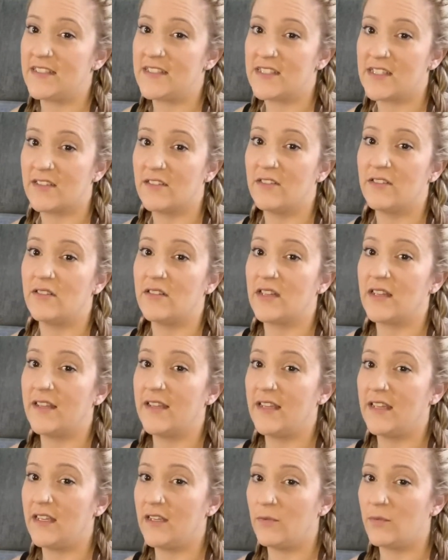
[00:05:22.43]
signal,
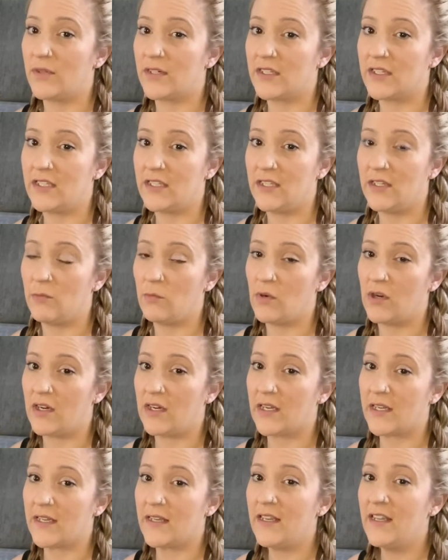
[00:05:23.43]
any word that you
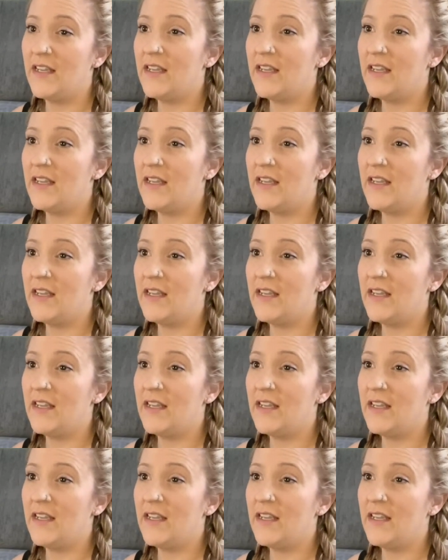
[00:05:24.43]
want.